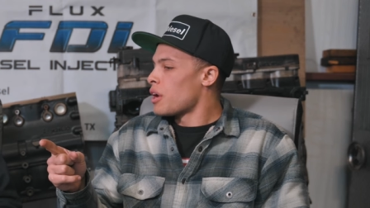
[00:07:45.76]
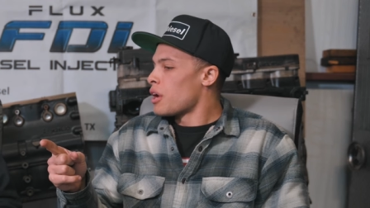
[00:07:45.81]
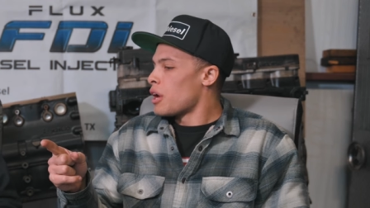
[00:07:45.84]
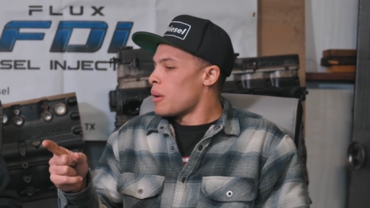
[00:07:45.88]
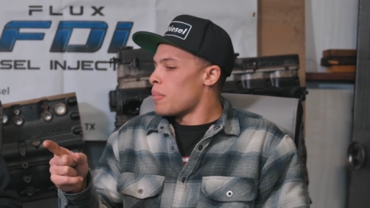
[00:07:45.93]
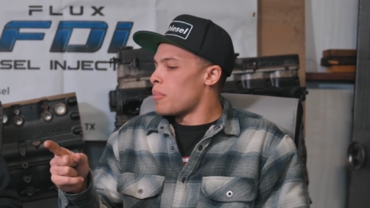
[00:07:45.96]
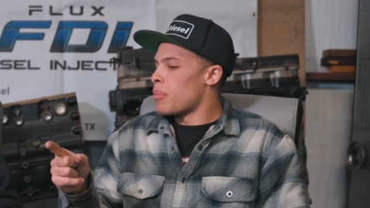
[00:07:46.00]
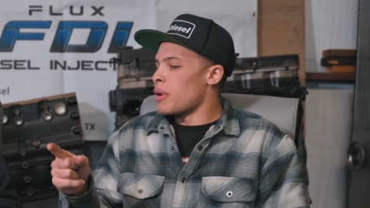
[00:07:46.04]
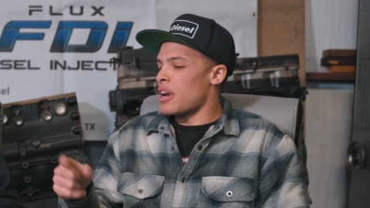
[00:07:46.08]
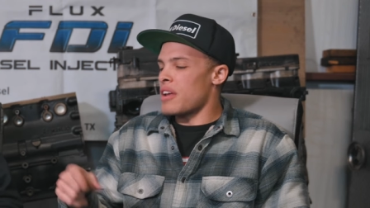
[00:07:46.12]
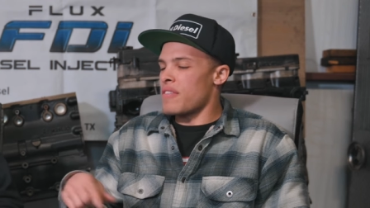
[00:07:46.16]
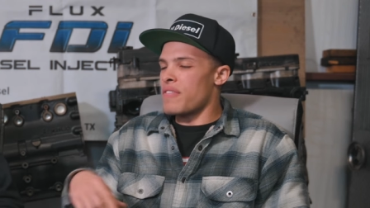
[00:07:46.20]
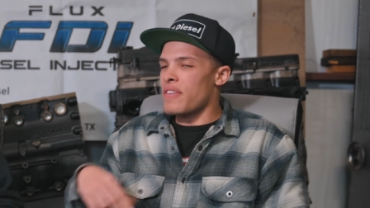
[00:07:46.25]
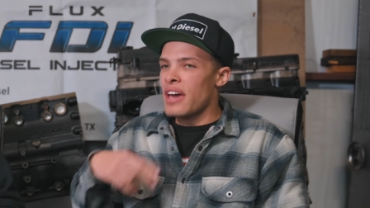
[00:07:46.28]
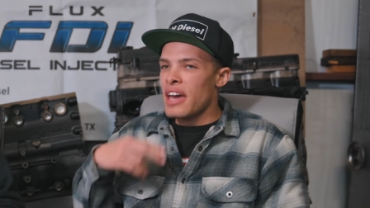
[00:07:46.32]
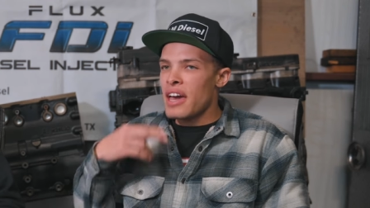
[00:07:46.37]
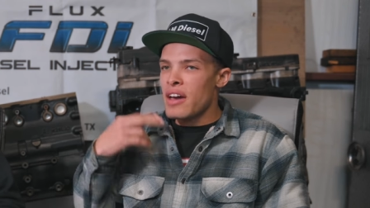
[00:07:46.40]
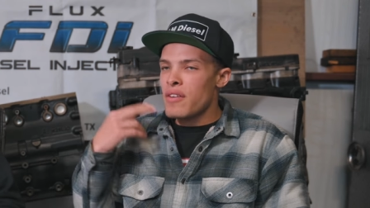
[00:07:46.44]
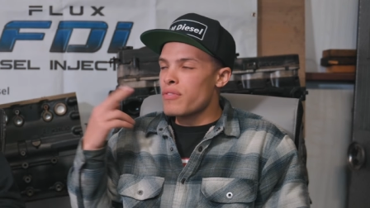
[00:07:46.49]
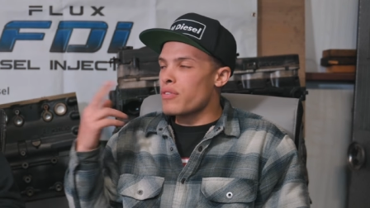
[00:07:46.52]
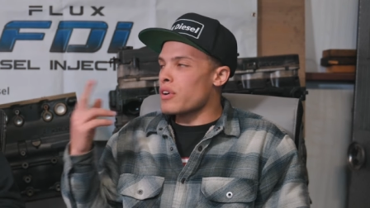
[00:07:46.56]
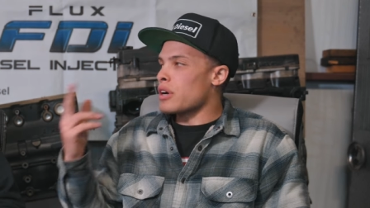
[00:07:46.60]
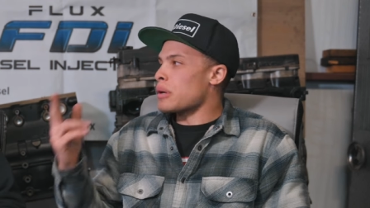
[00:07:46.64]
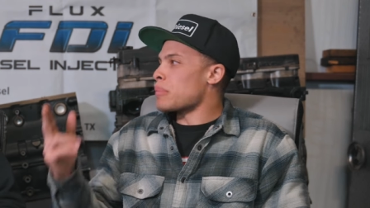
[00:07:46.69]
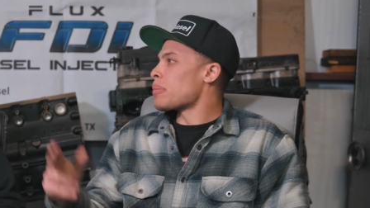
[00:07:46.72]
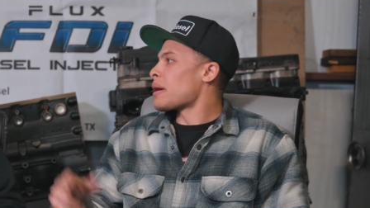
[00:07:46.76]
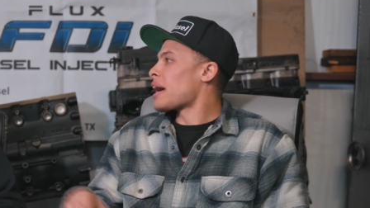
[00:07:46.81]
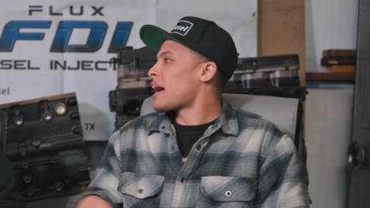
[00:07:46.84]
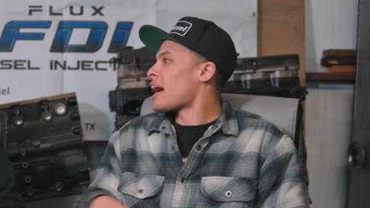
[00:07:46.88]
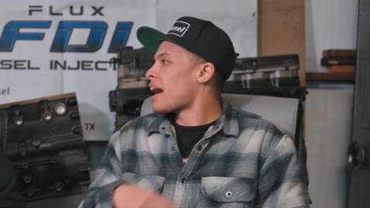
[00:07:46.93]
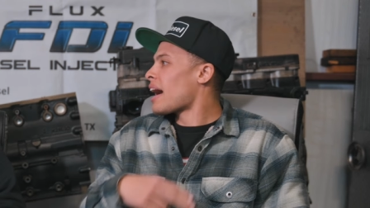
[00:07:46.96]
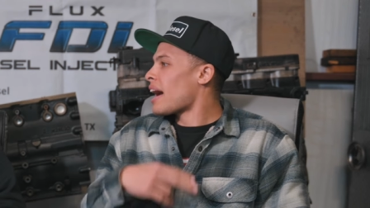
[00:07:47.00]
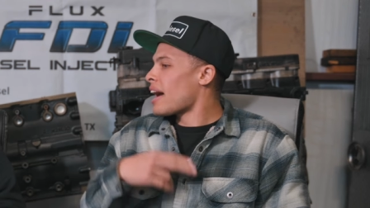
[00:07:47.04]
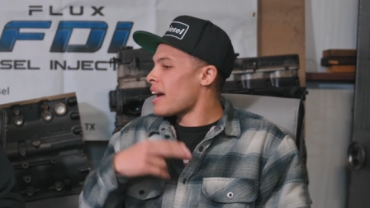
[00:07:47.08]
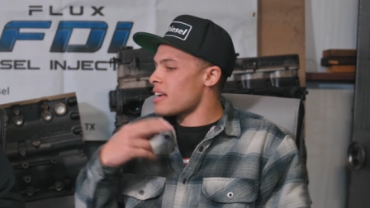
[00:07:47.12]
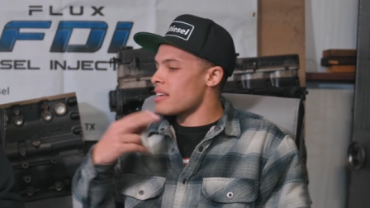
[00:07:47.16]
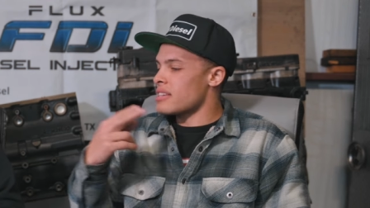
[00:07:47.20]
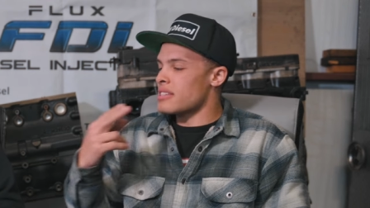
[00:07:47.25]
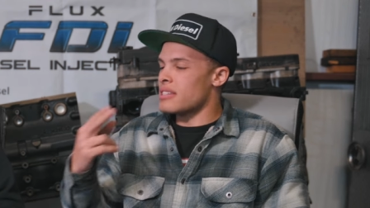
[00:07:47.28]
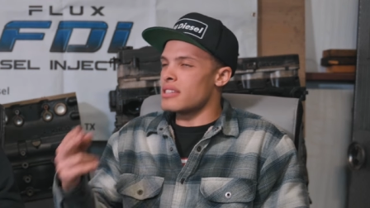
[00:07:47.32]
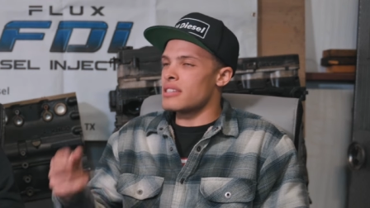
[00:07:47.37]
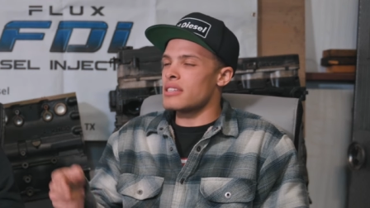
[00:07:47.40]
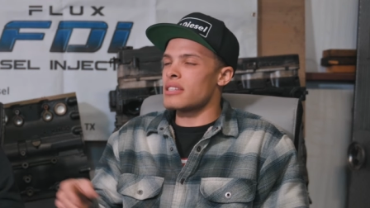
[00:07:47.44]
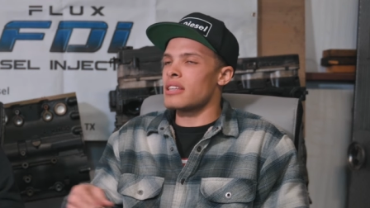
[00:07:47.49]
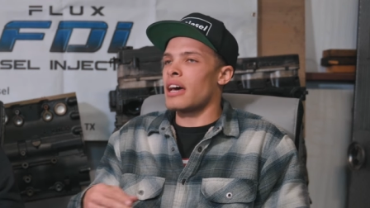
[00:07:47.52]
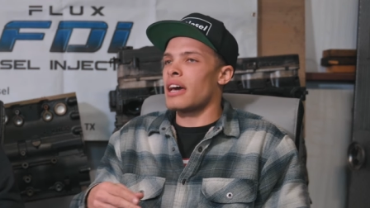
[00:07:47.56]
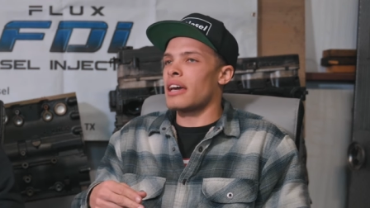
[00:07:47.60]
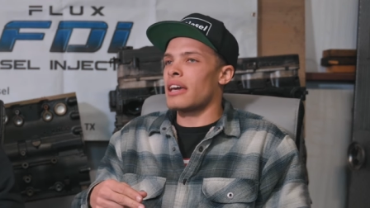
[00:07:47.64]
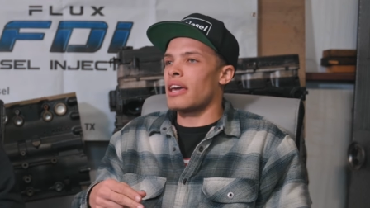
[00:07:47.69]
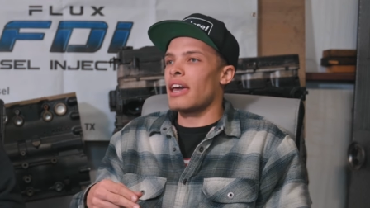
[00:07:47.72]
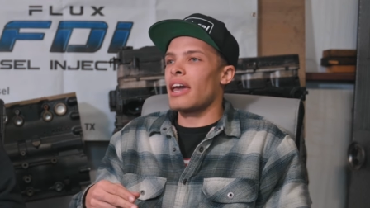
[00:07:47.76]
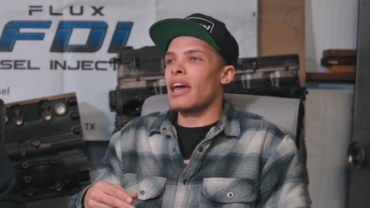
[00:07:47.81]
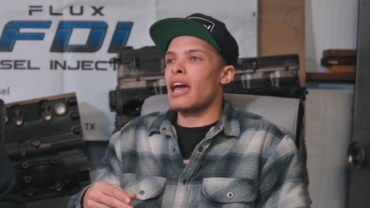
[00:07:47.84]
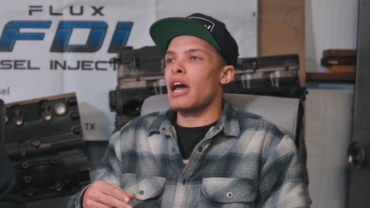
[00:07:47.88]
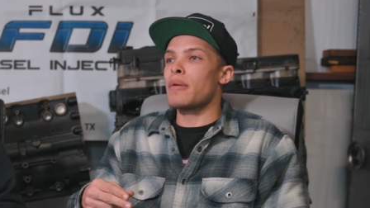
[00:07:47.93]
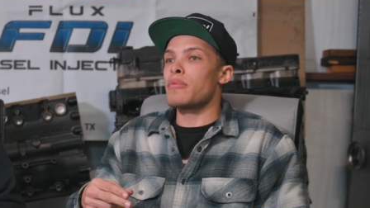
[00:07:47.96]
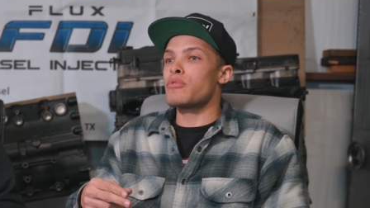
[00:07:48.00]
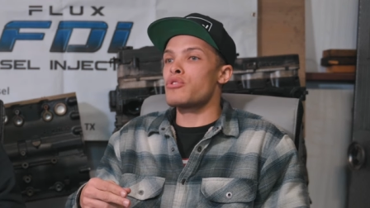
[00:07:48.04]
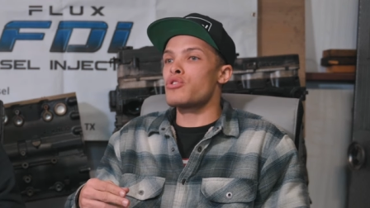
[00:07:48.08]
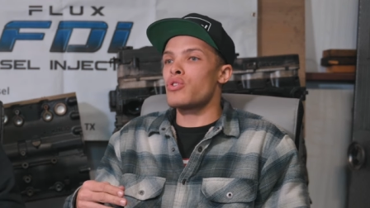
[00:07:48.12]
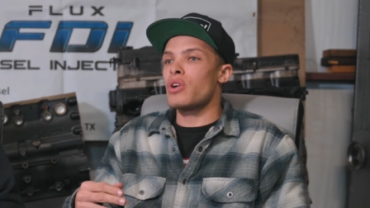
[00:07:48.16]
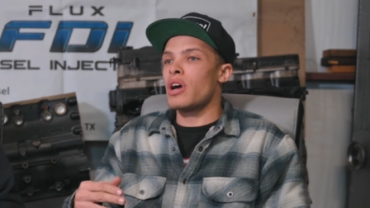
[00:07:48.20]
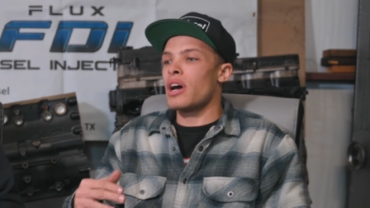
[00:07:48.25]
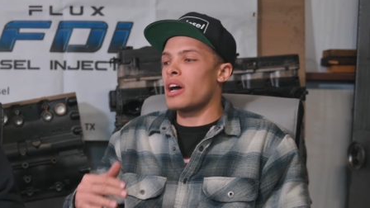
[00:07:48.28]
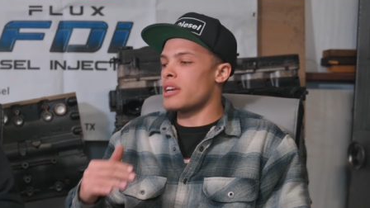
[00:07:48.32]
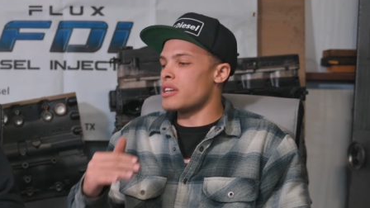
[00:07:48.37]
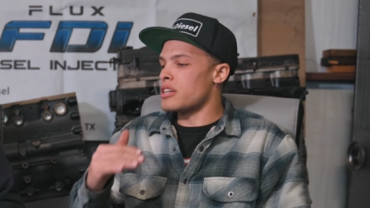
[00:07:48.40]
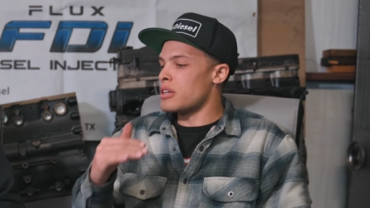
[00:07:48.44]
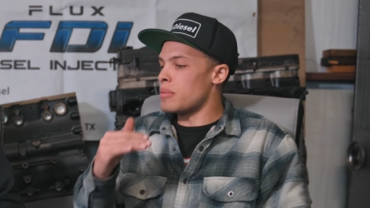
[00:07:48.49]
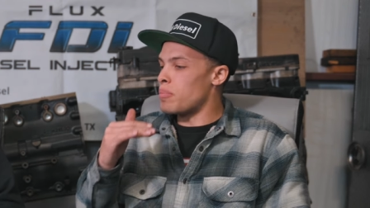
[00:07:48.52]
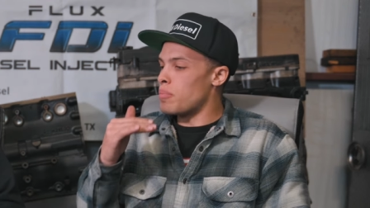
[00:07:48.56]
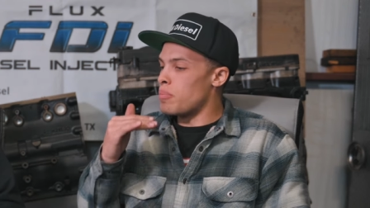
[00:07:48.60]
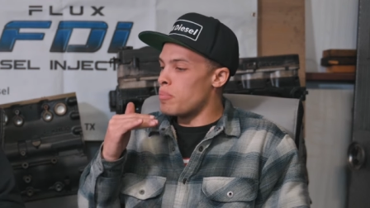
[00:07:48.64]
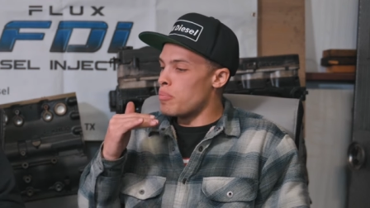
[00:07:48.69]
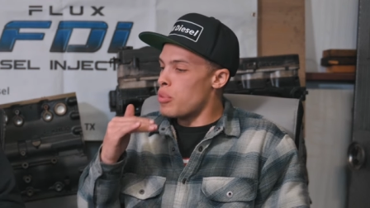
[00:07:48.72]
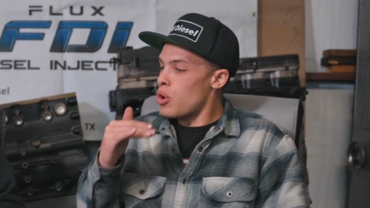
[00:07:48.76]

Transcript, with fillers: Yeah. But if every pass is like, hey, I'm trying to